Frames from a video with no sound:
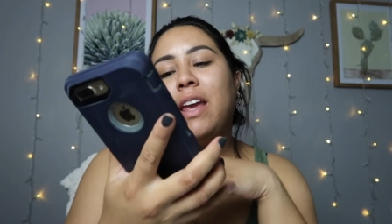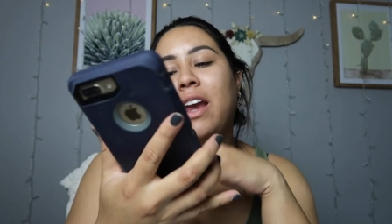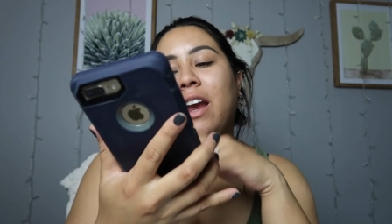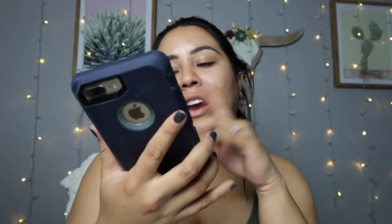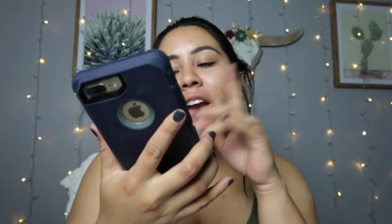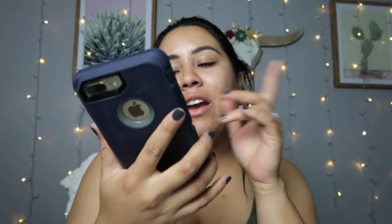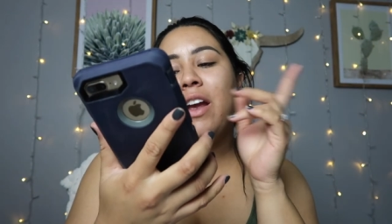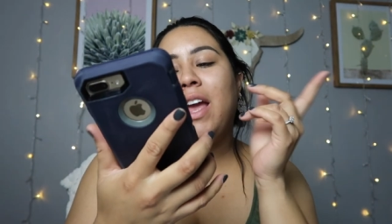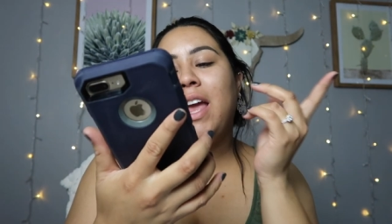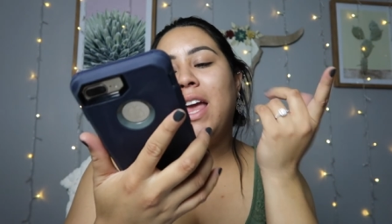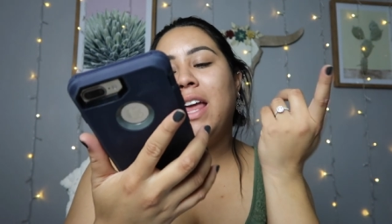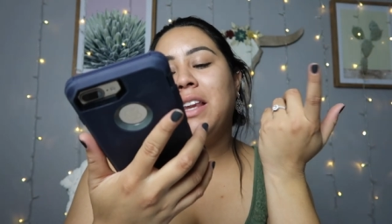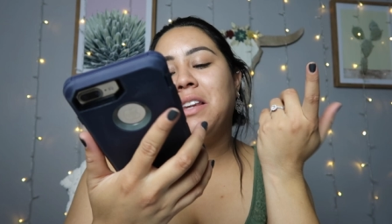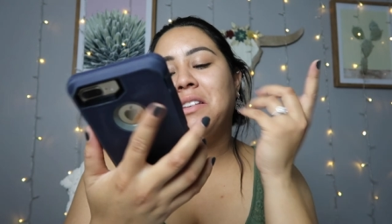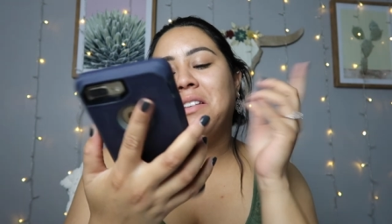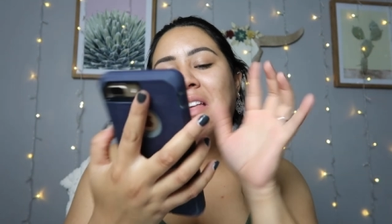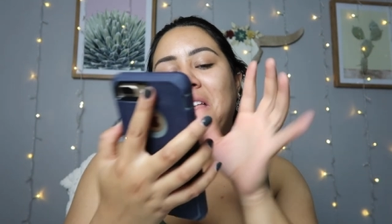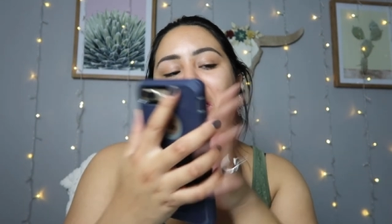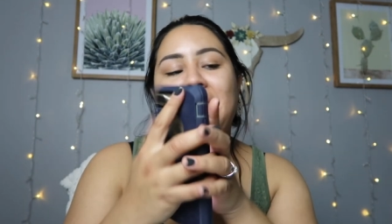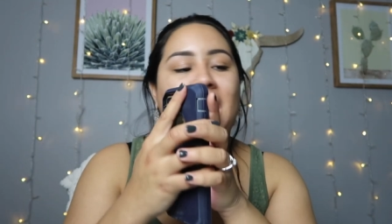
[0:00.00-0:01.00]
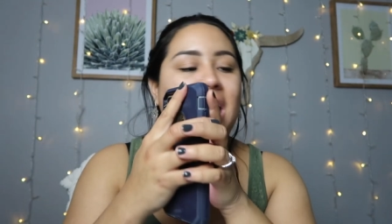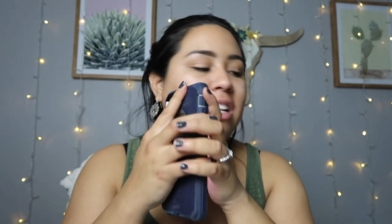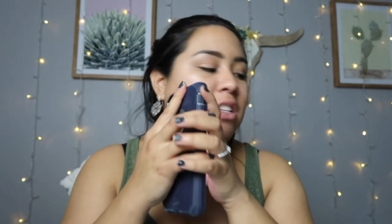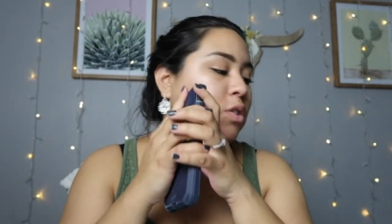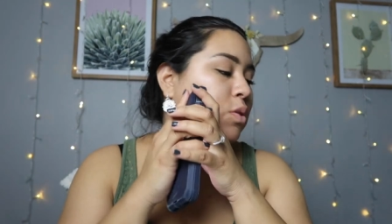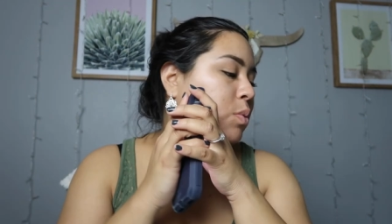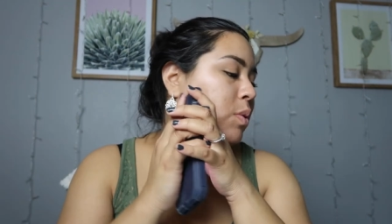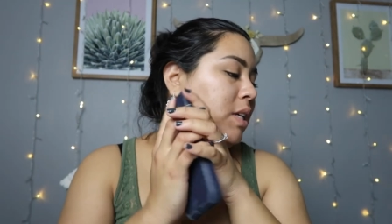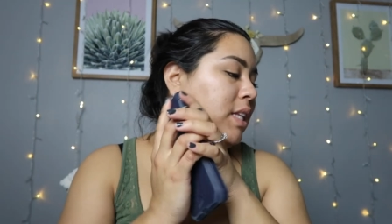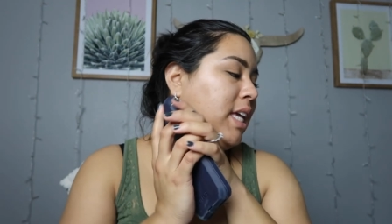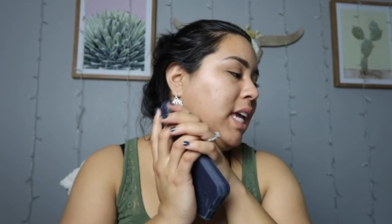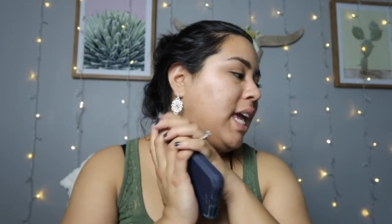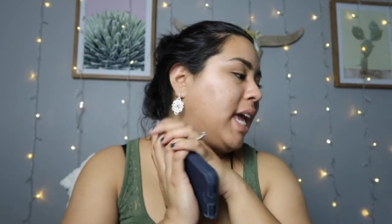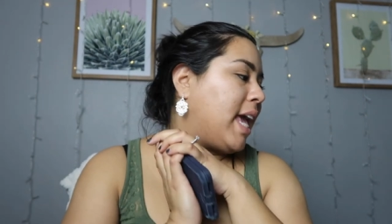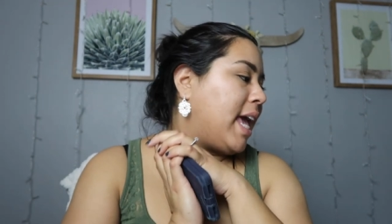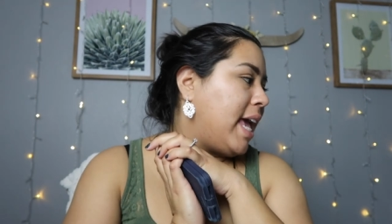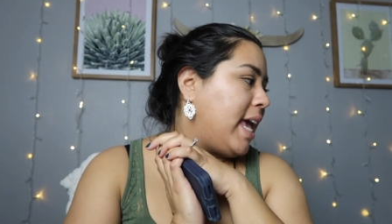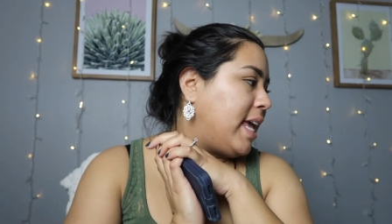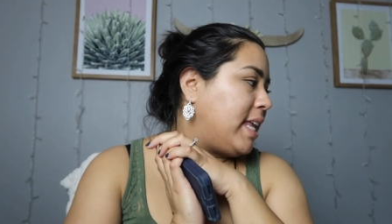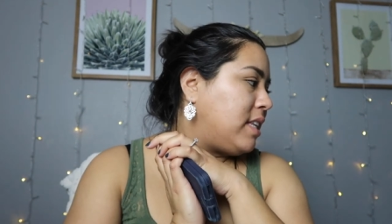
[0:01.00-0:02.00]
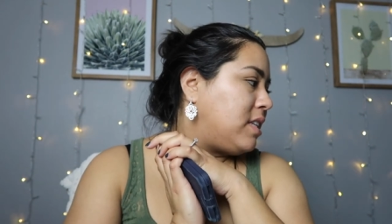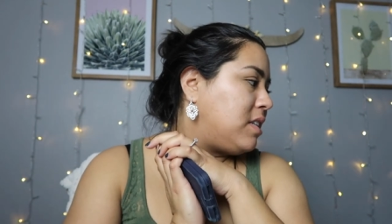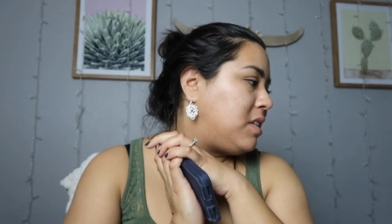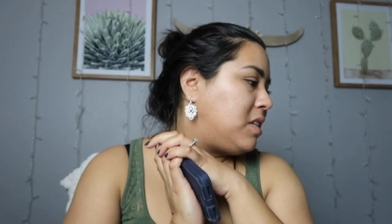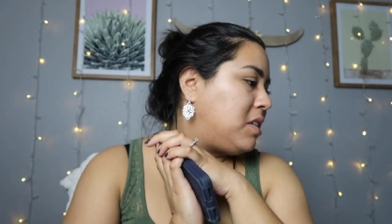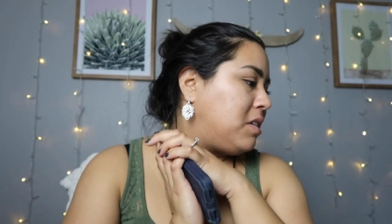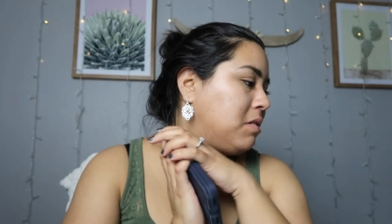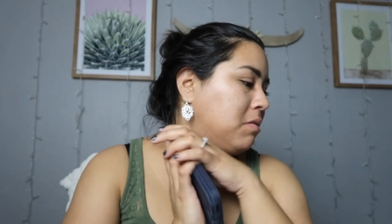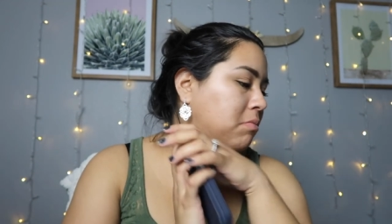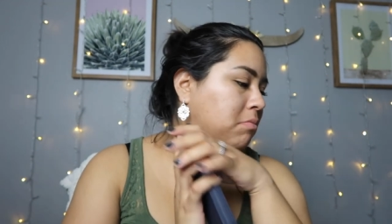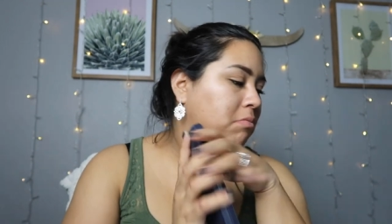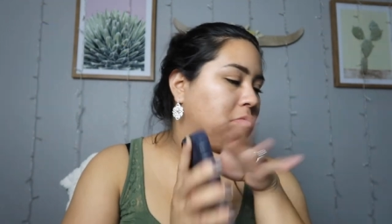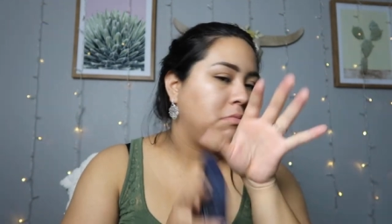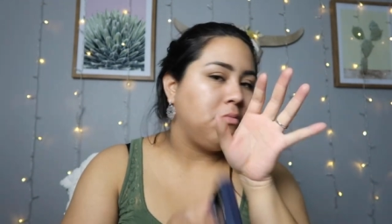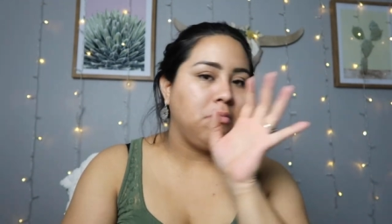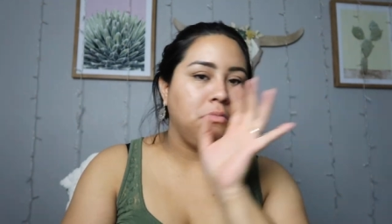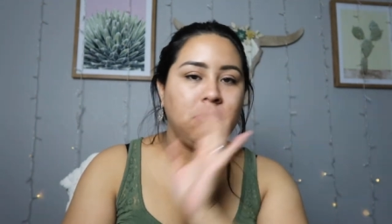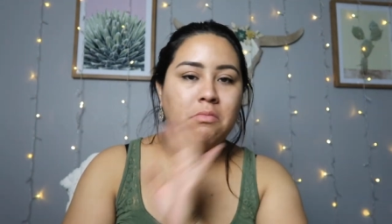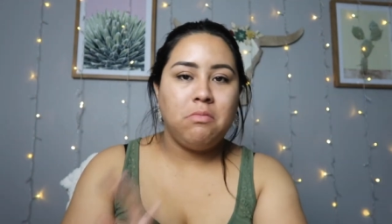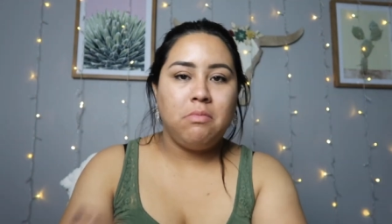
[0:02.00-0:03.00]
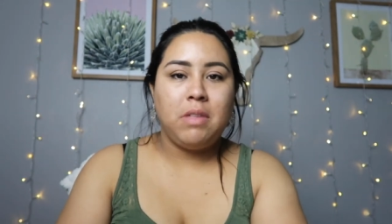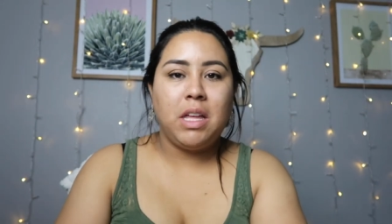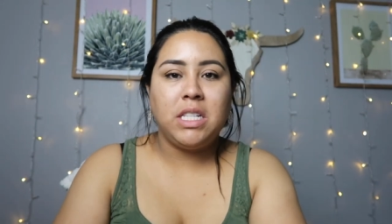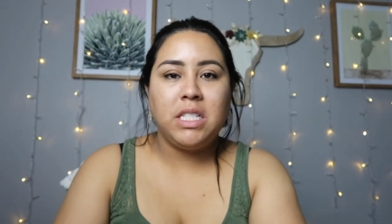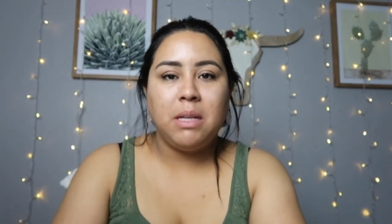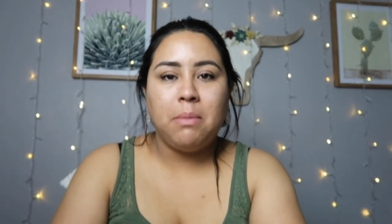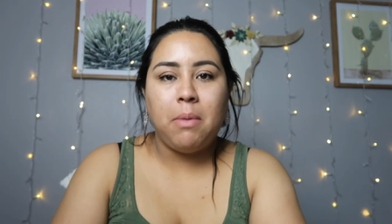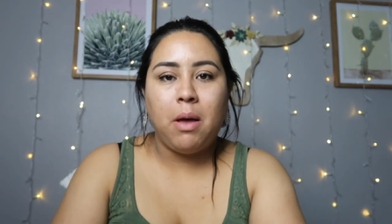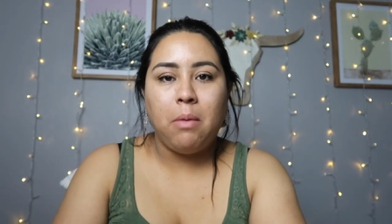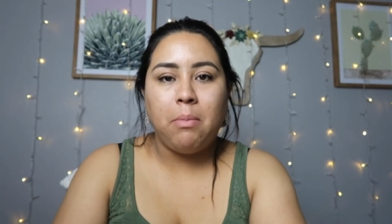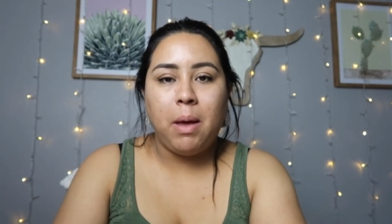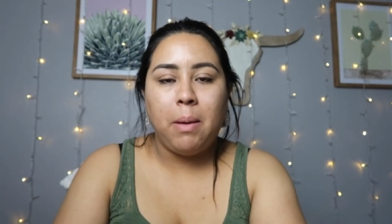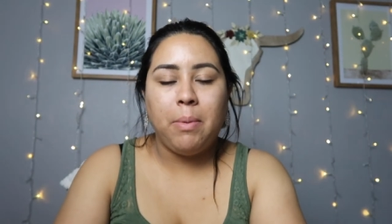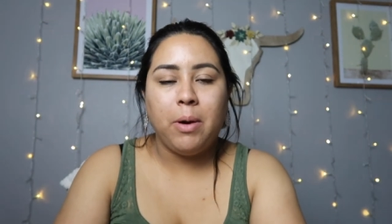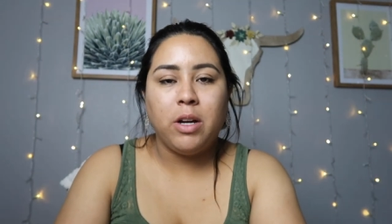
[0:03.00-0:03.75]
there, and that's really it. That's in all my